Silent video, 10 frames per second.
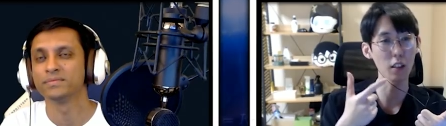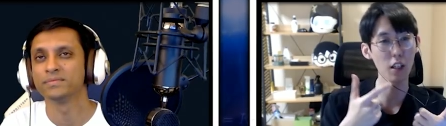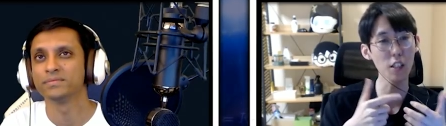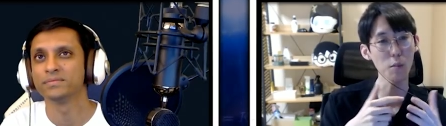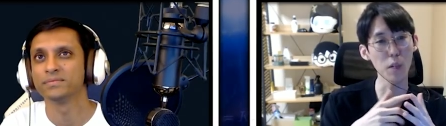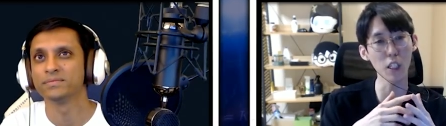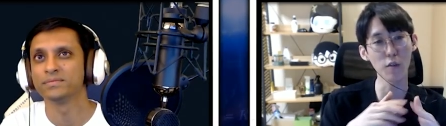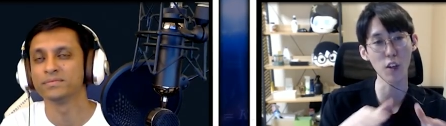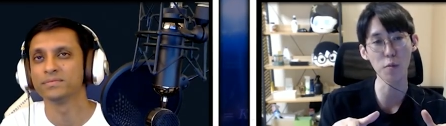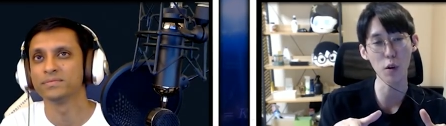Speaker 1: His
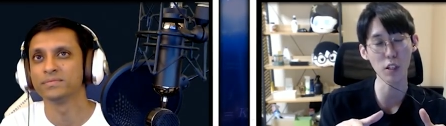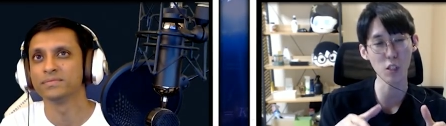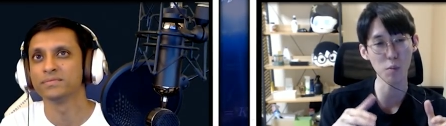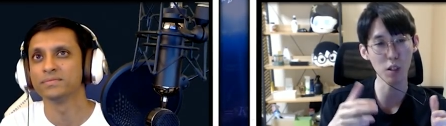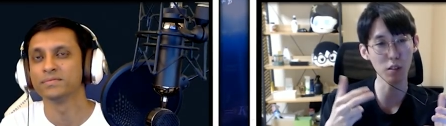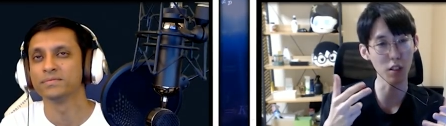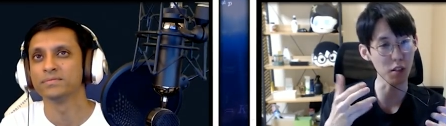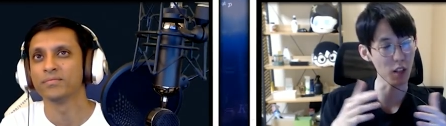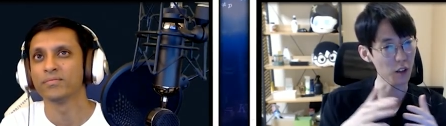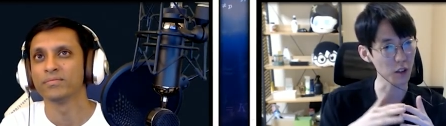midway punishment is
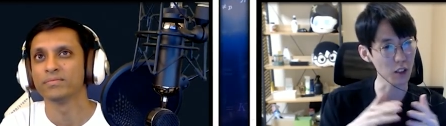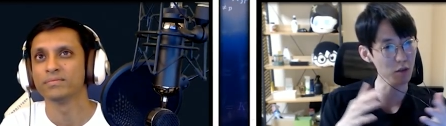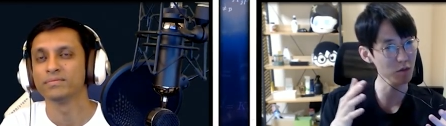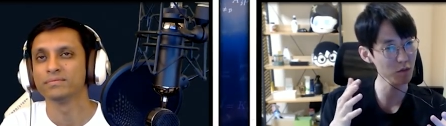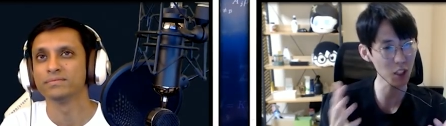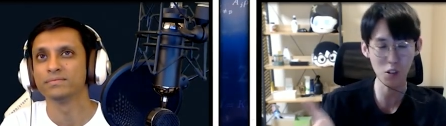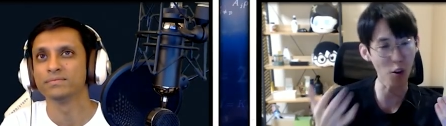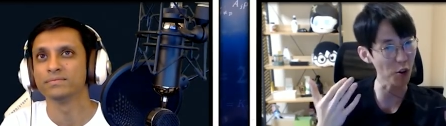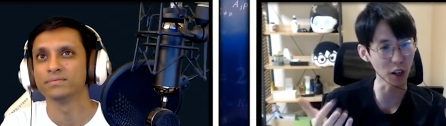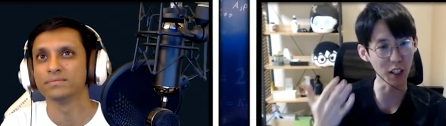not that. It's
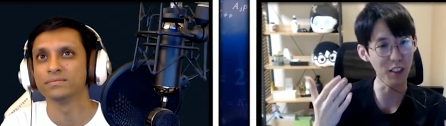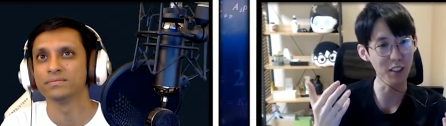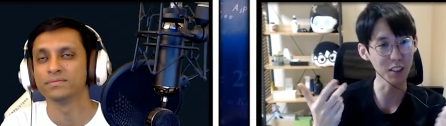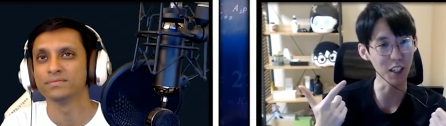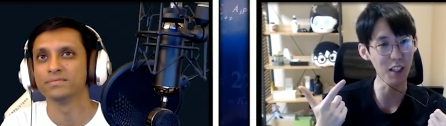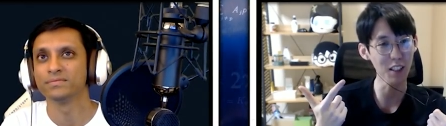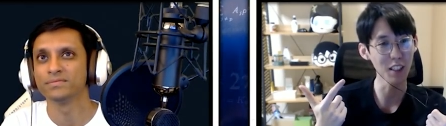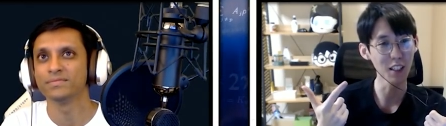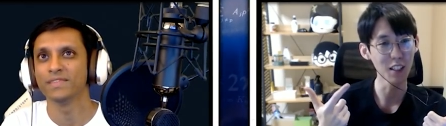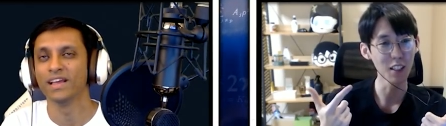all right. Yeah.
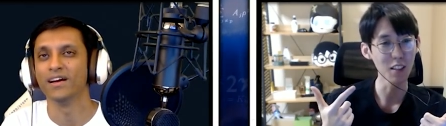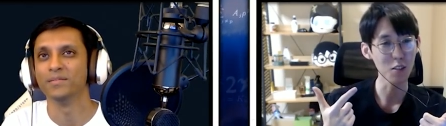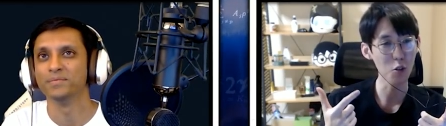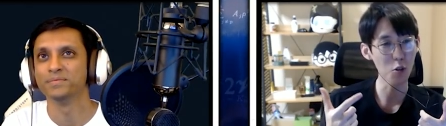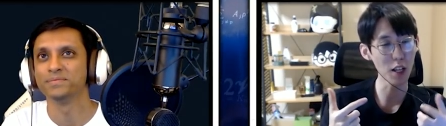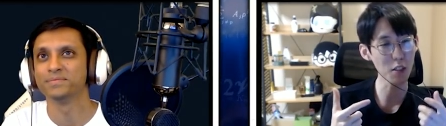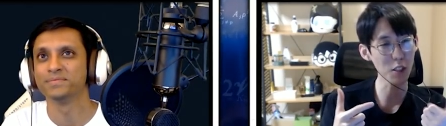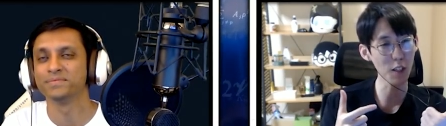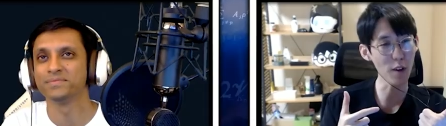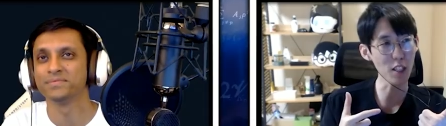Yeah. So less
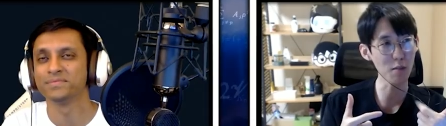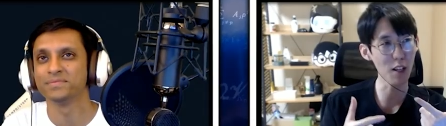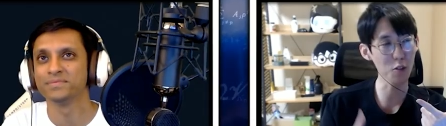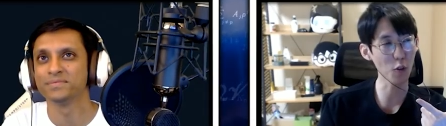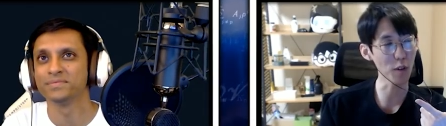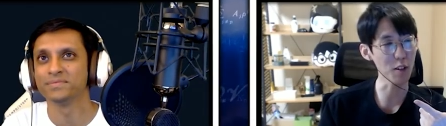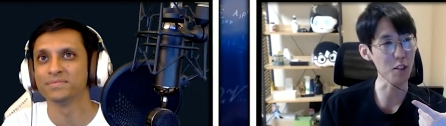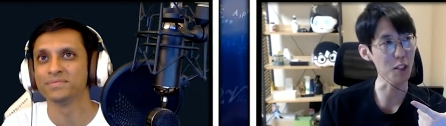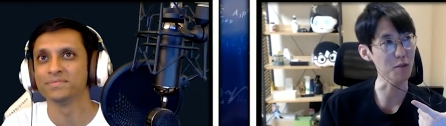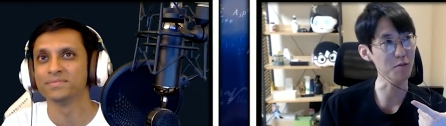defensive, less
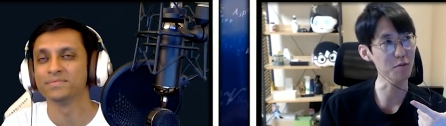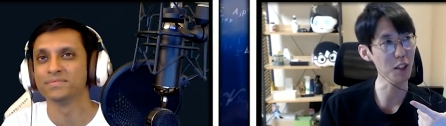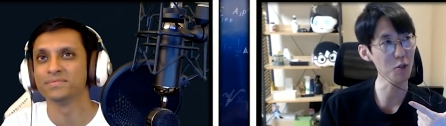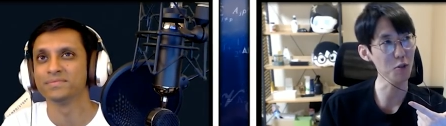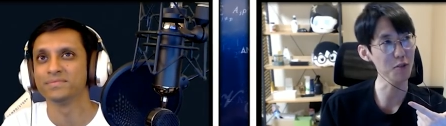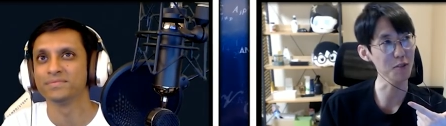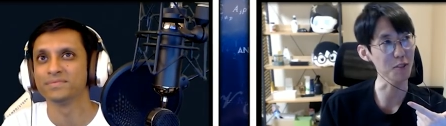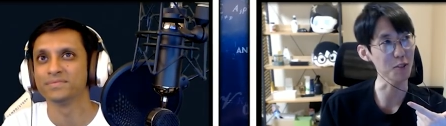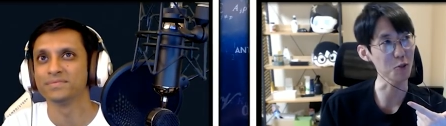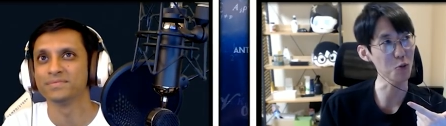offensive.
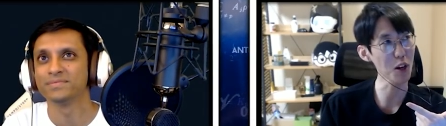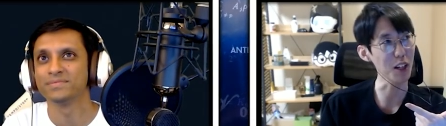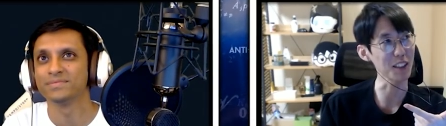Then what?